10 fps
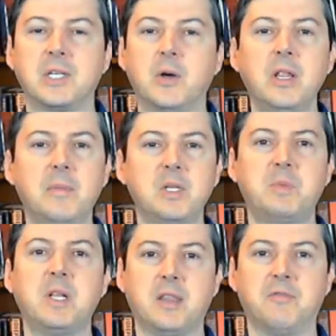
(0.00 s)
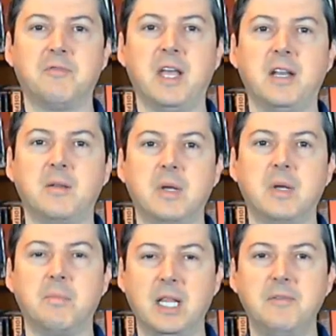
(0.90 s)
And you say, oh, that must be like the fan in
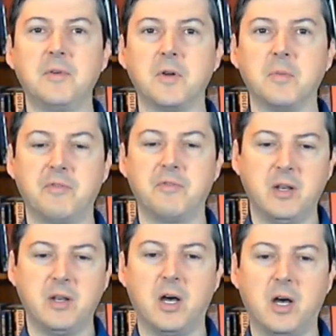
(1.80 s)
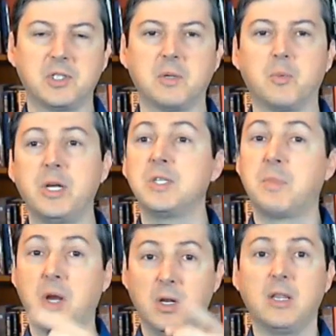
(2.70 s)
my living room. The fan causes the
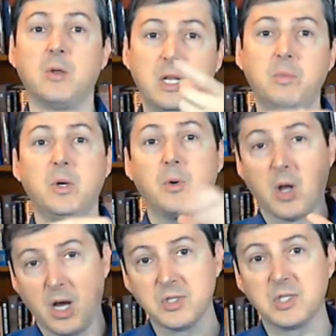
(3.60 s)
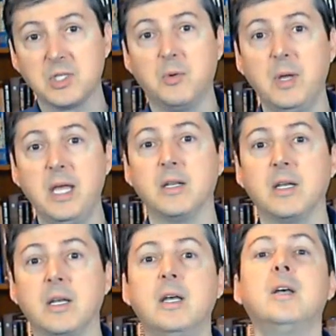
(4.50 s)
breeze. Apparently the windmill causes the wind.
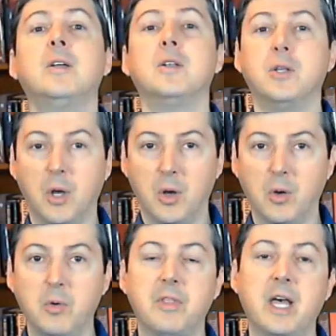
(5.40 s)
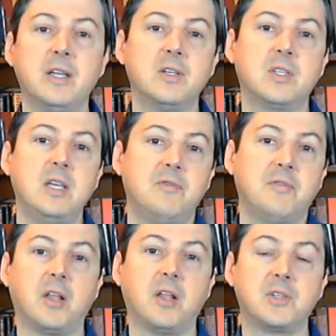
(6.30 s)
No, that is
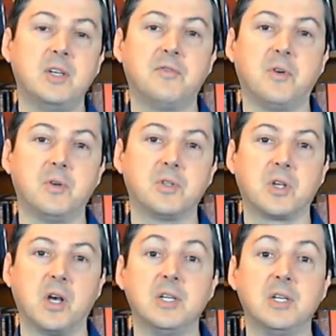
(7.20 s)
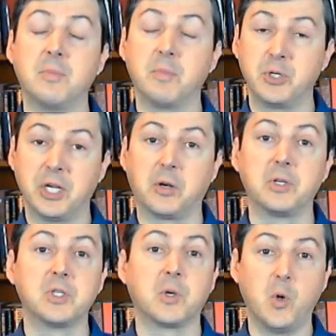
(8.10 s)
the fallacy of false cause, and in
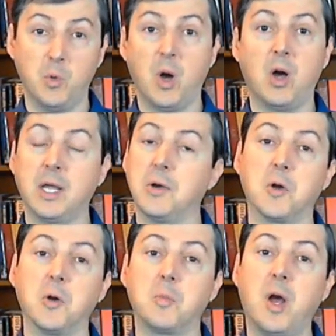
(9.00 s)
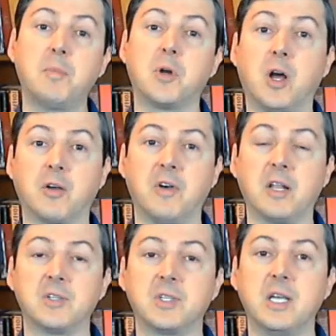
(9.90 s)
particular, it's the cum hoc ergo propter
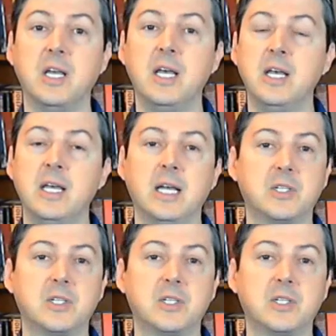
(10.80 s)
hoc fallacy.